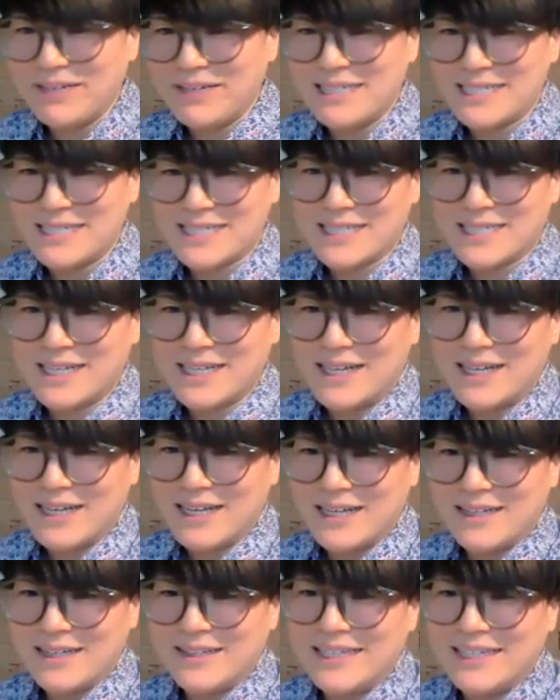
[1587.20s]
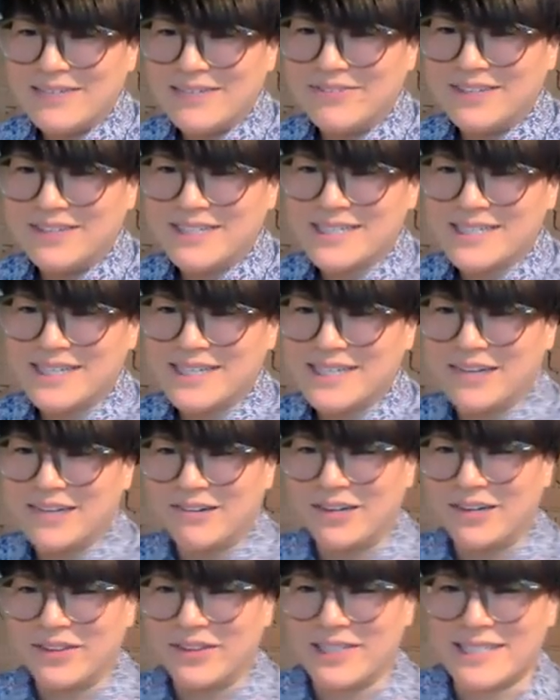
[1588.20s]
just leave this here
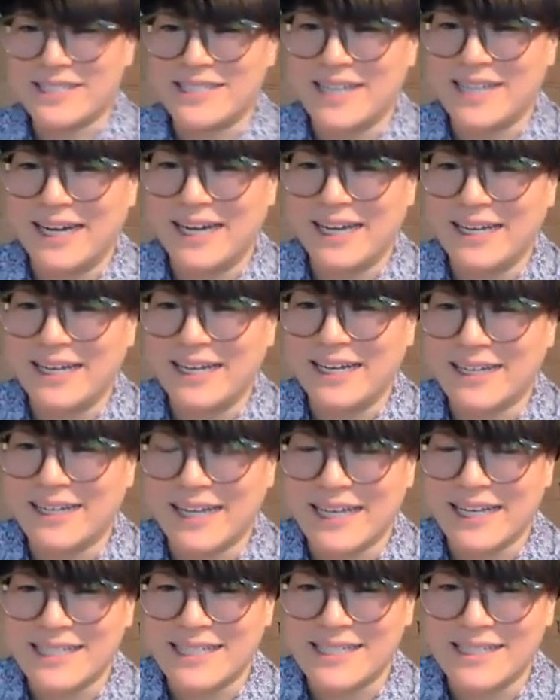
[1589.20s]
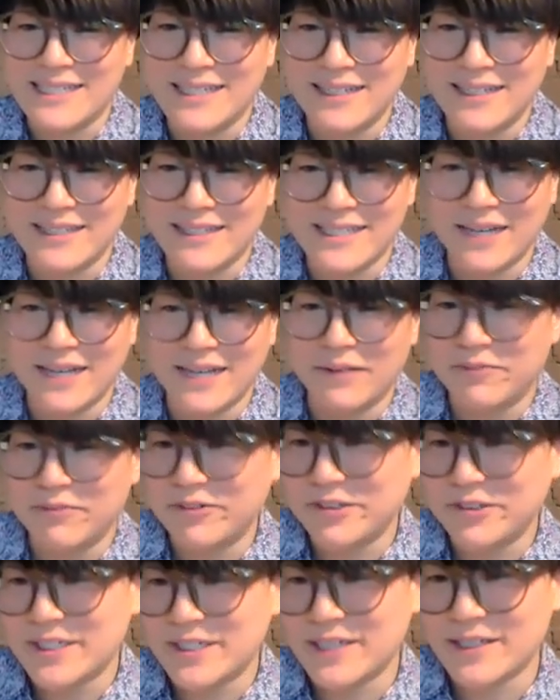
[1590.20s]
on the side in case it's
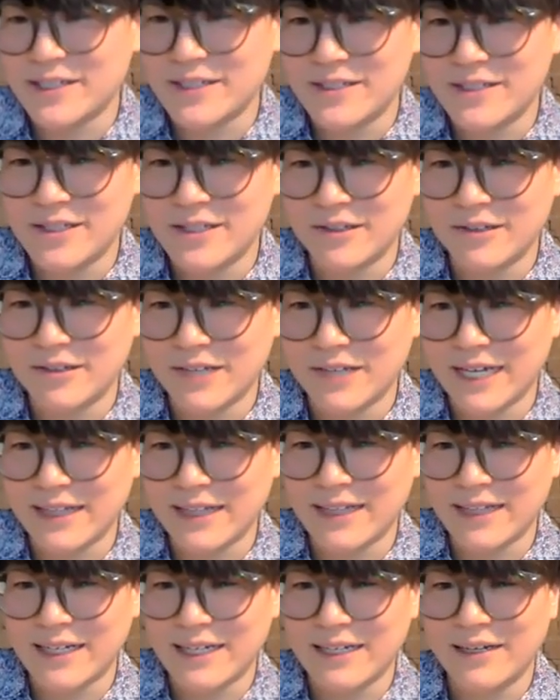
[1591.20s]
helpful to look at that.